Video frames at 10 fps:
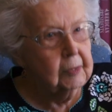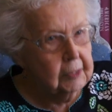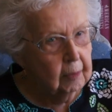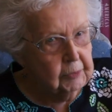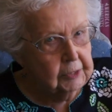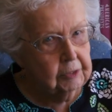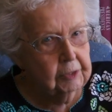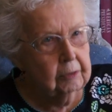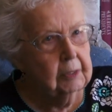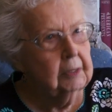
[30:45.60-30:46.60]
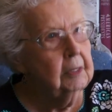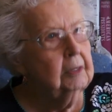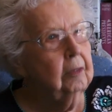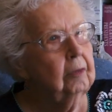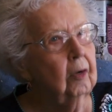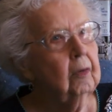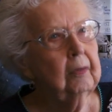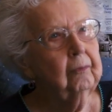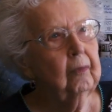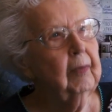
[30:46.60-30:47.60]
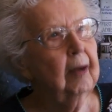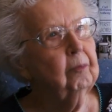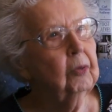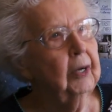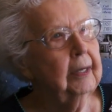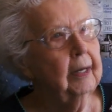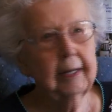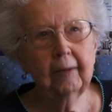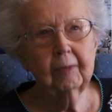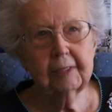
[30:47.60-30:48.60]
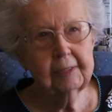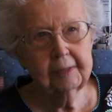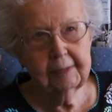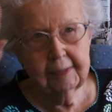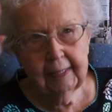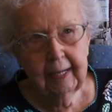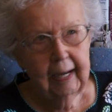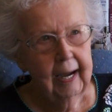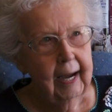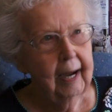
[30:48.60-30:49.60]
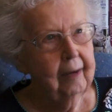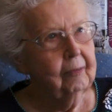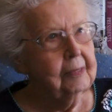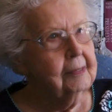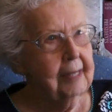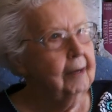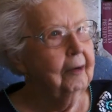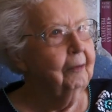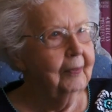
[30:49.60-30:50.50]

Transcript: substituted, and you know, from that point on, I was, I was there.